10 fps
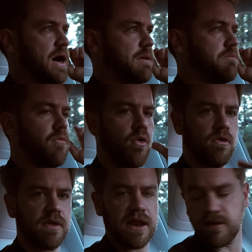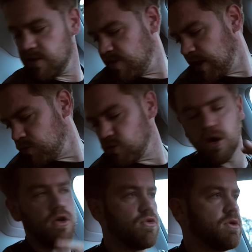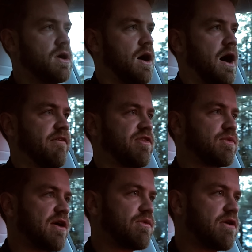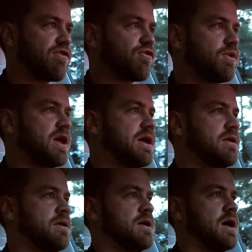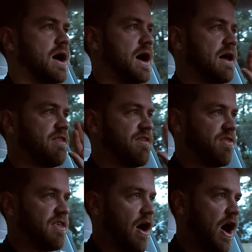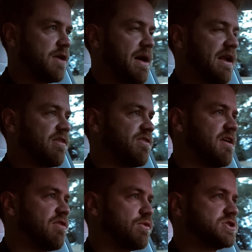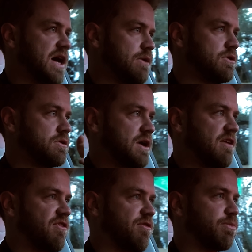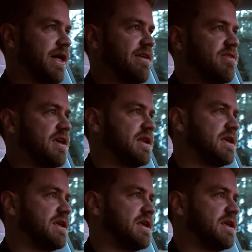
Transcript: more related to the second row, obviously with that rear screen, the automatic seats, which I will kind of splice in